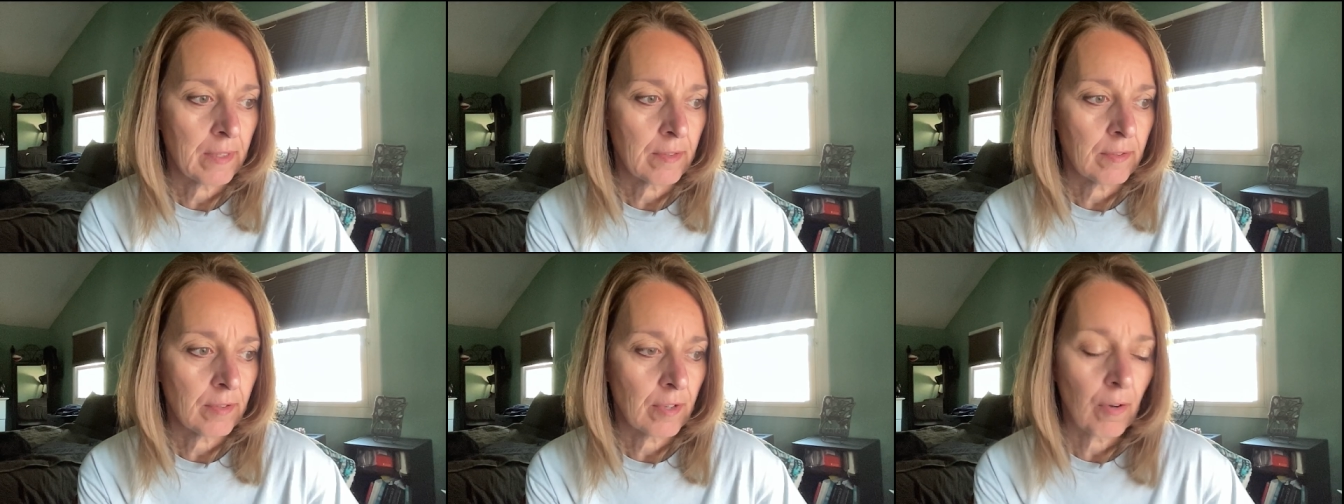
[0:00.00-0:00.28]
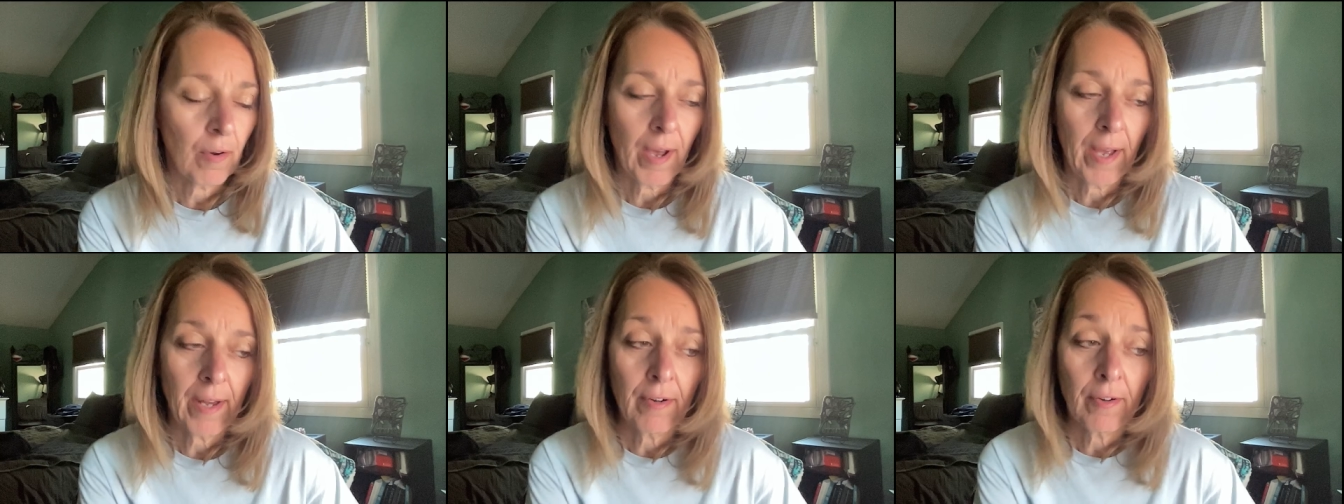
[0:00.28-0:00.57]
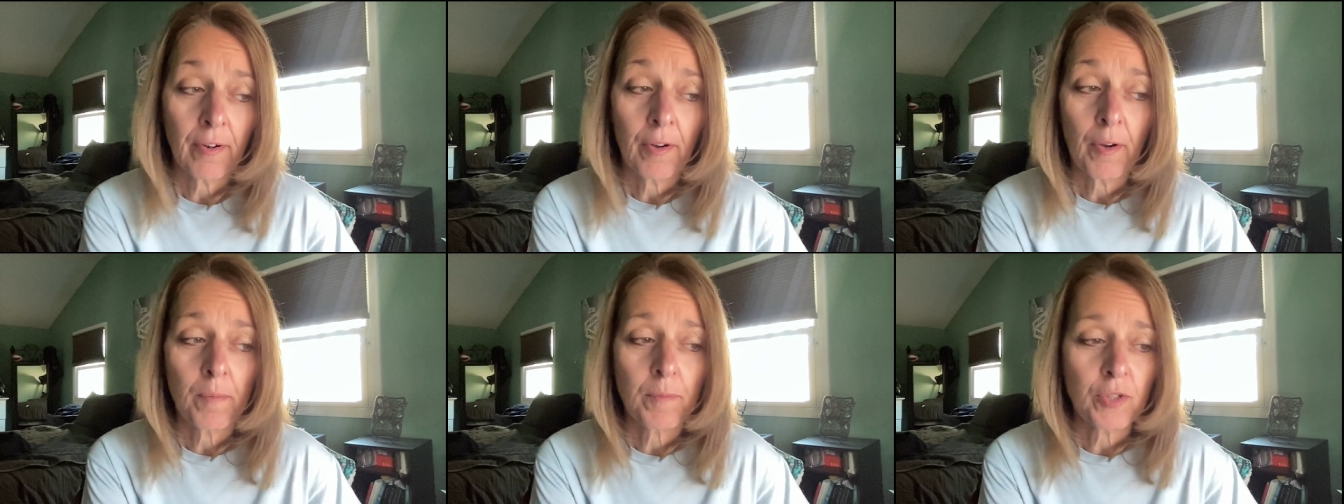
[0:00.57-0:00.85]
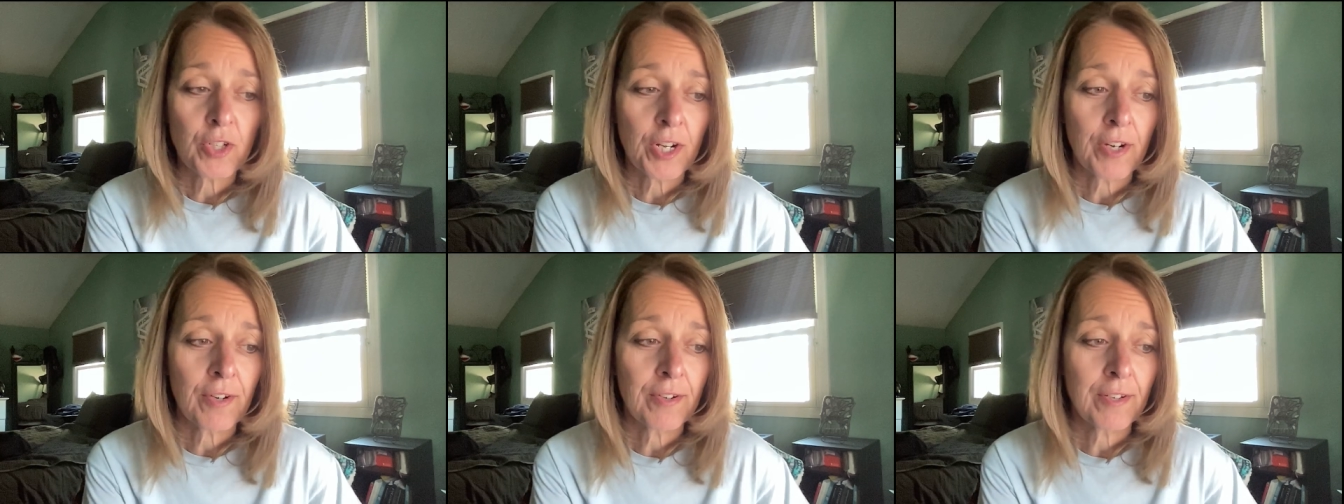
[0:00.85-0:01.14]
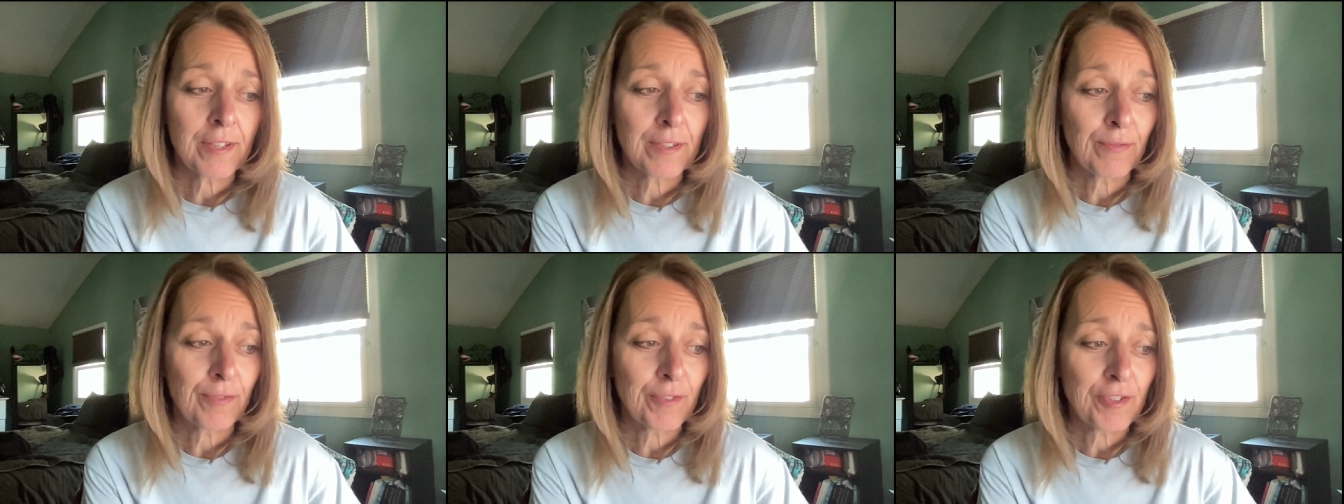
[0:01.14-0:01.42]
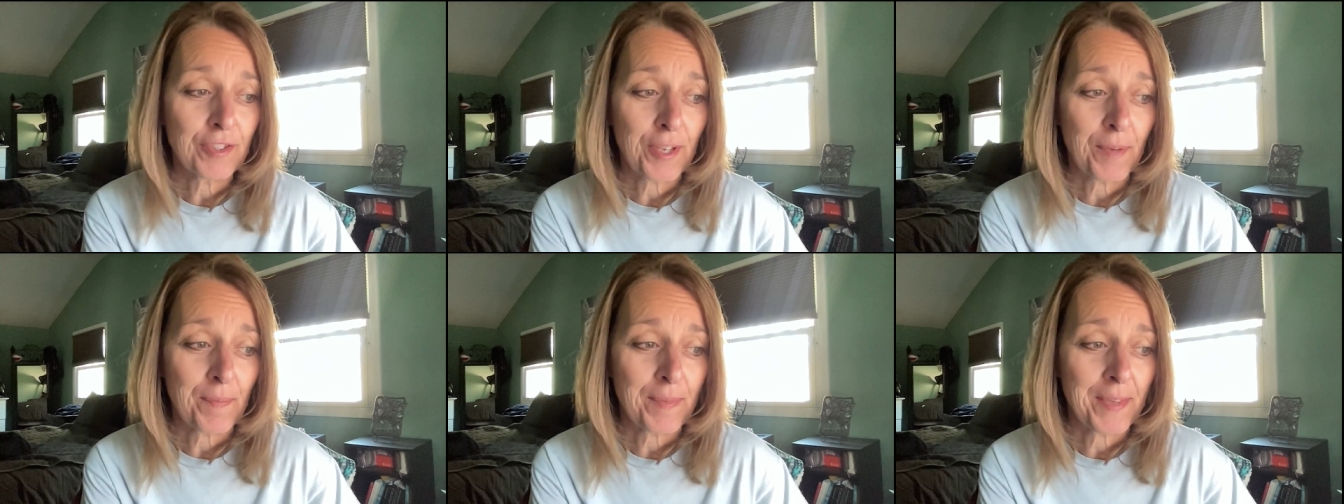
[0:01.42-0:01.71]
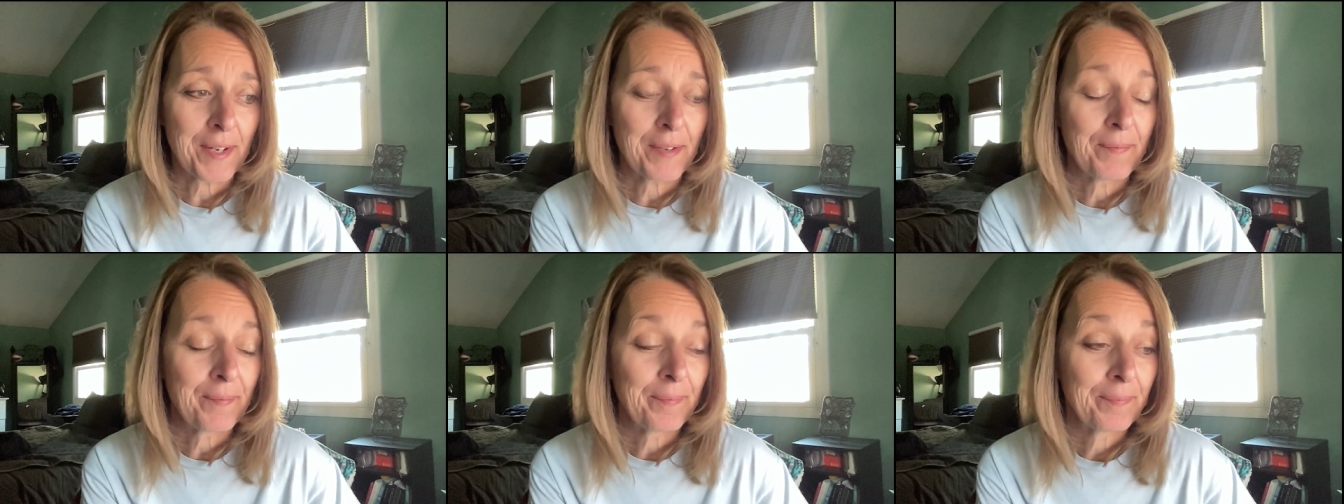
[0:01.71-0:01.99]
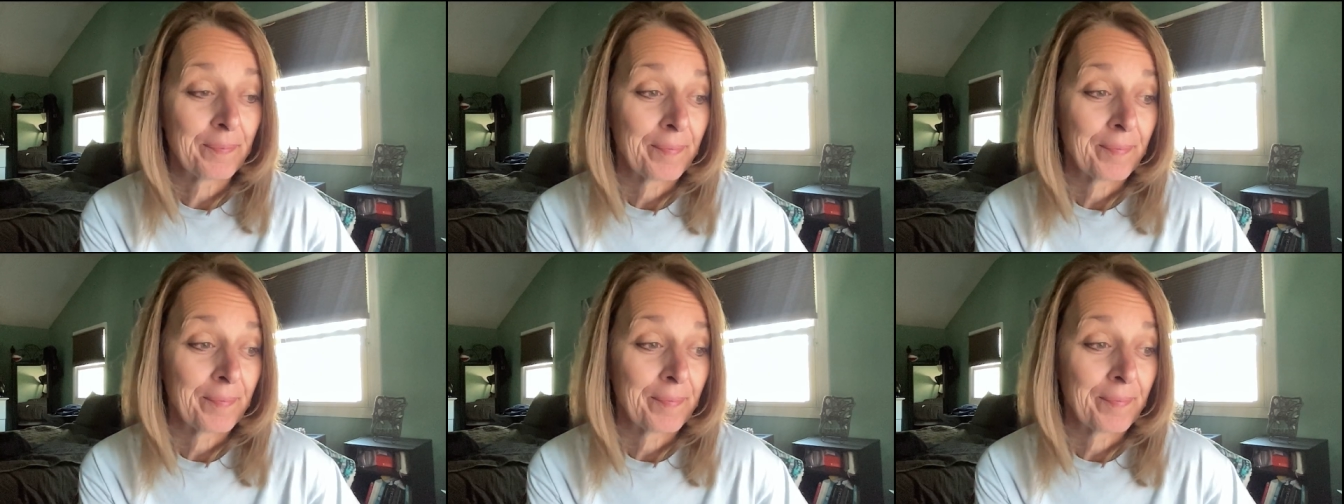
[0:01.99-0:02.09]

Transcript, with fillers: So I don't know, I'm sharing this for something,